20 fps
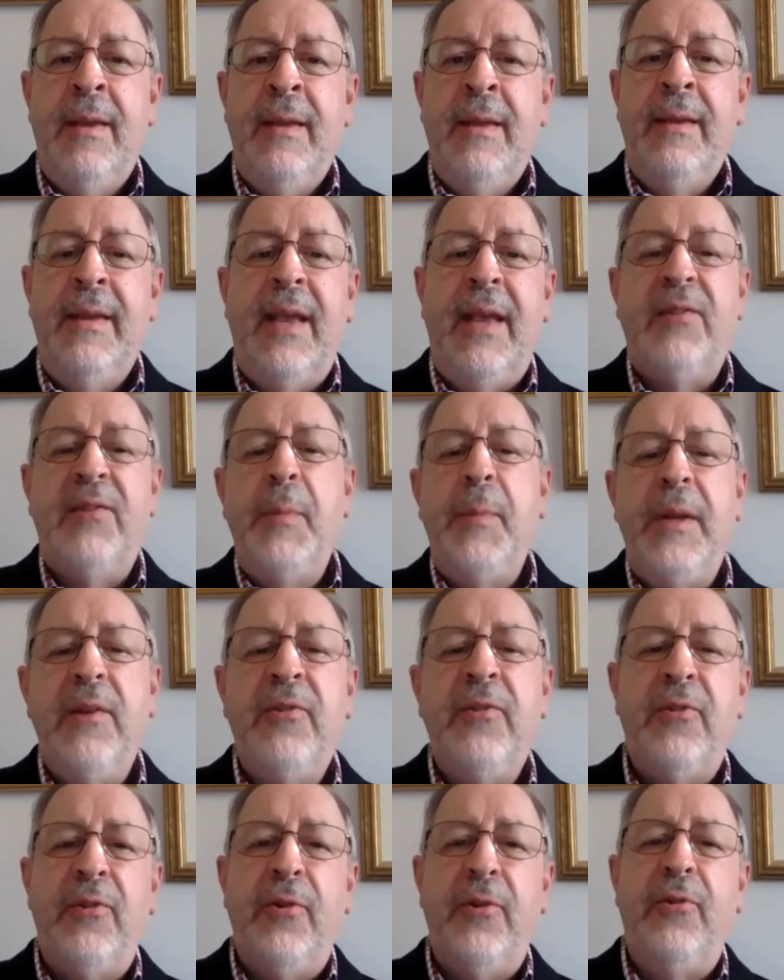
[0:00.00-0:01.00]
Guest
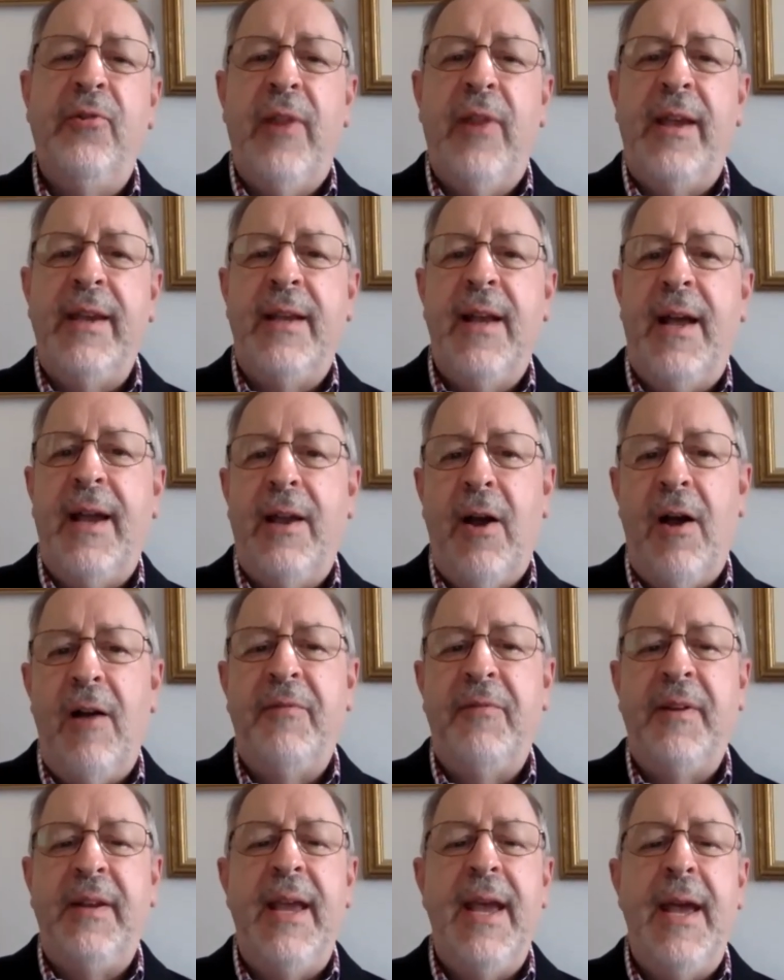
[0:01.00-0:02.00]
ministers, like I
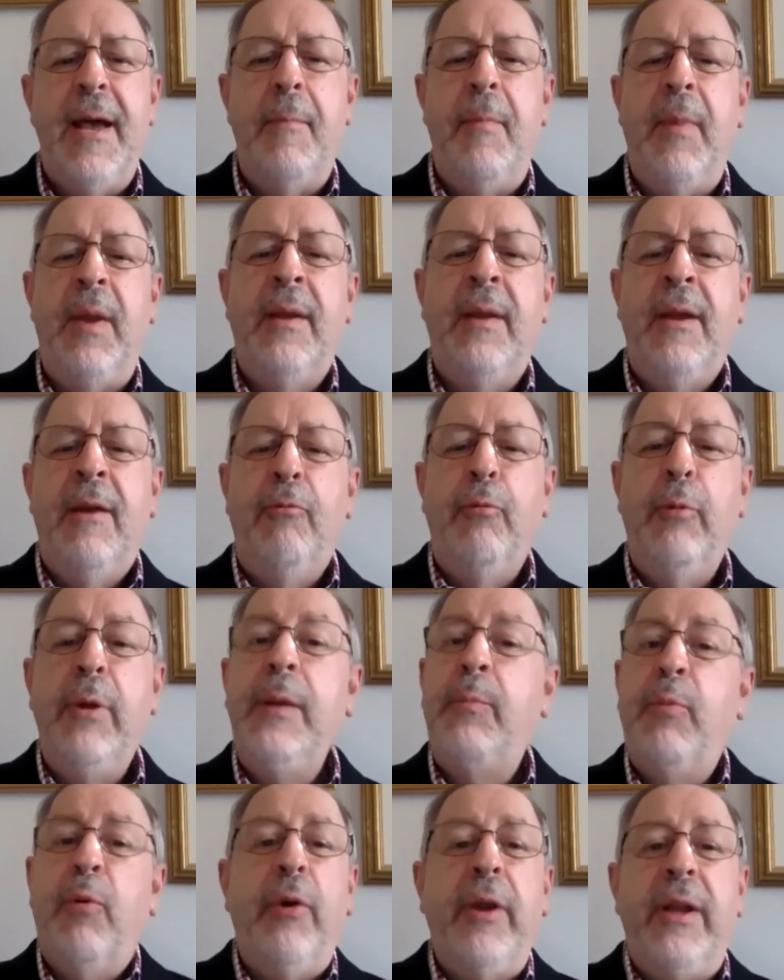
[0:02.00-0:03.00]
often am,
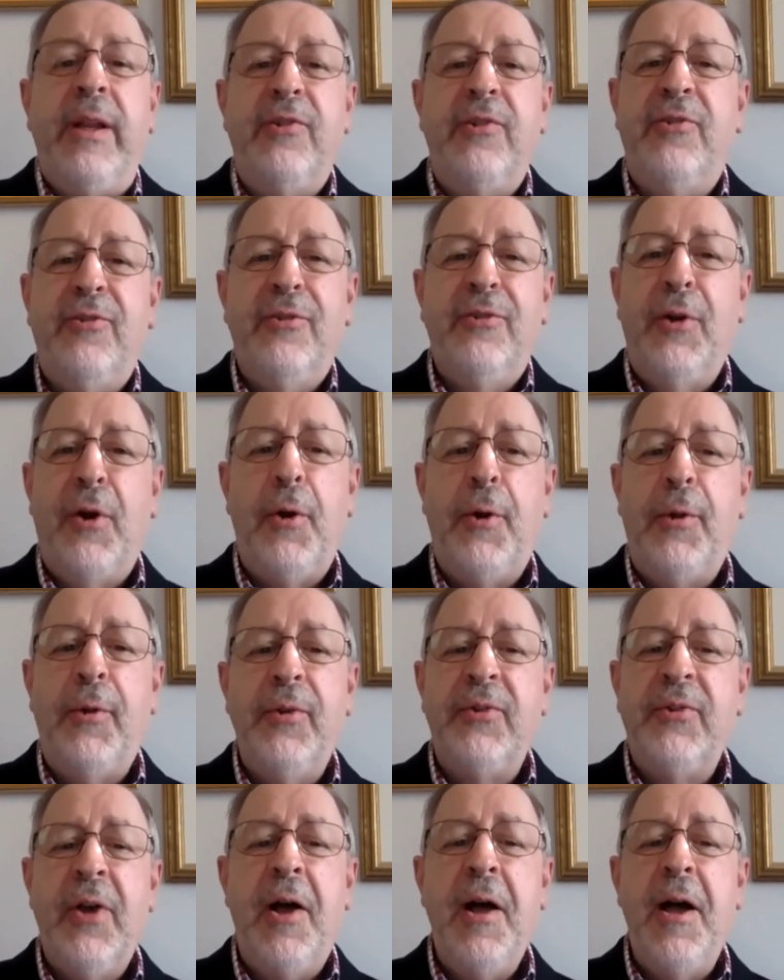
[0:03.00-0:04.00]
re-preach all the
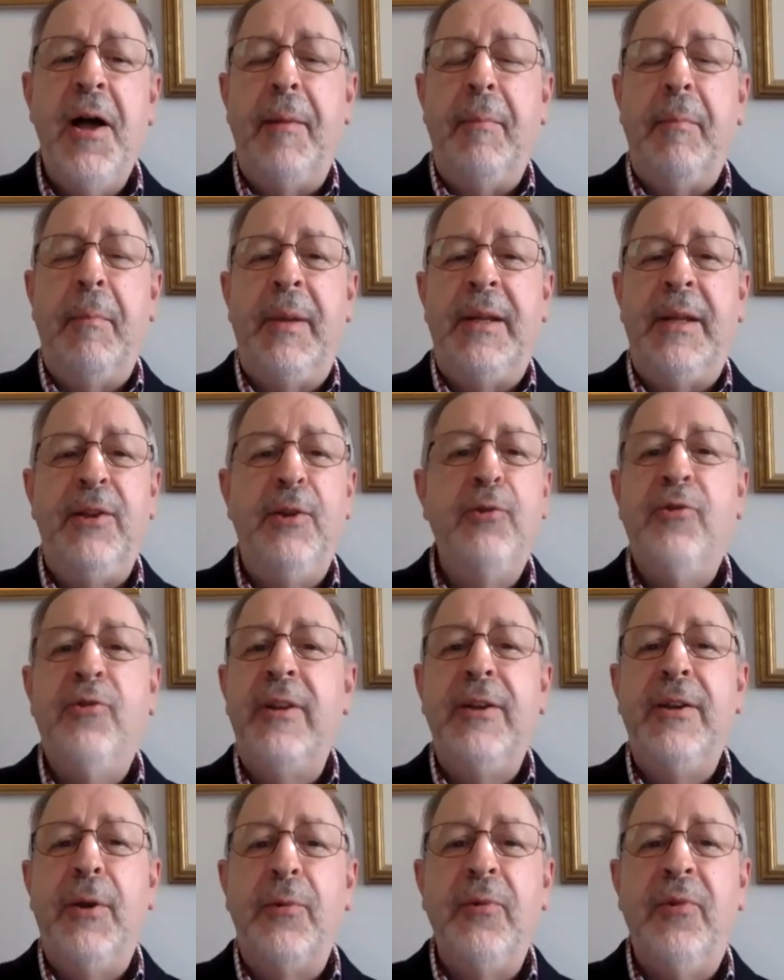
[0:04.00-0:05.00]
time, but
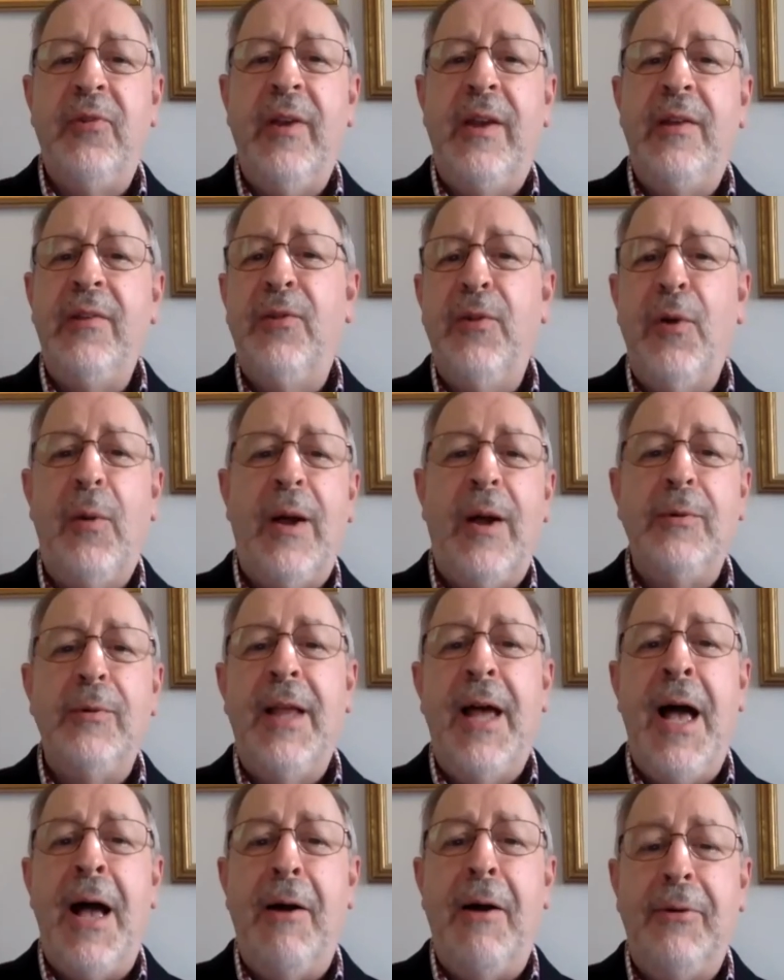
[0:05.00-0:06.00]
usually don't say so out
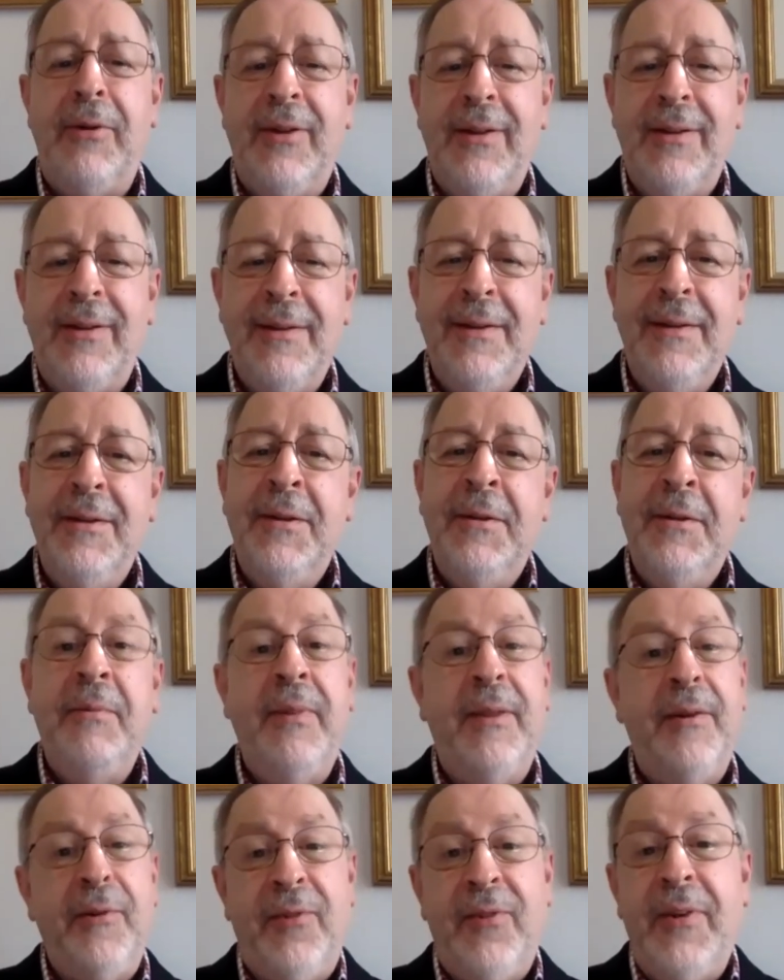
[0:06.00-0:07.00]
loud.
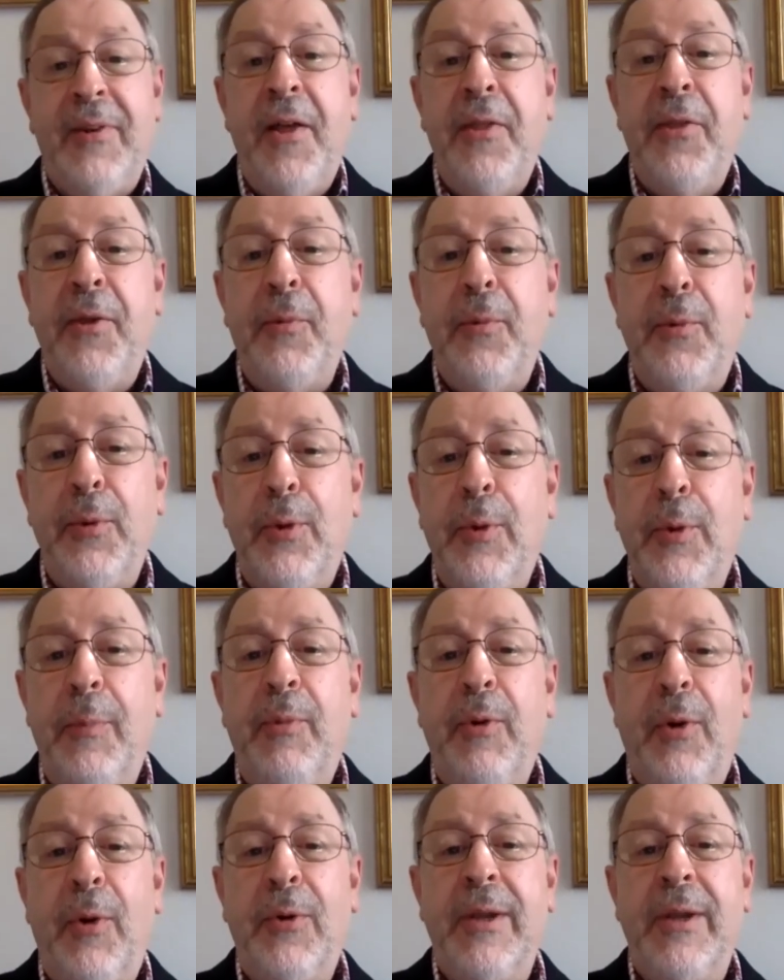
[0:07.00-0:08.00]
There's another rule
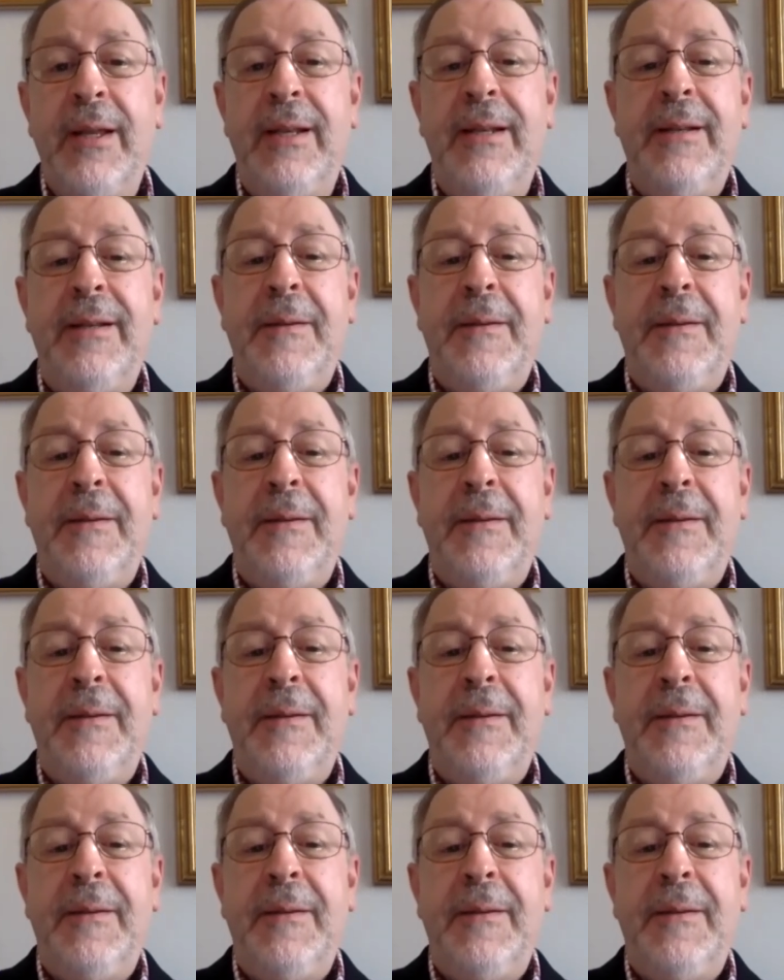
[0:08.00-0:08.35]
broken.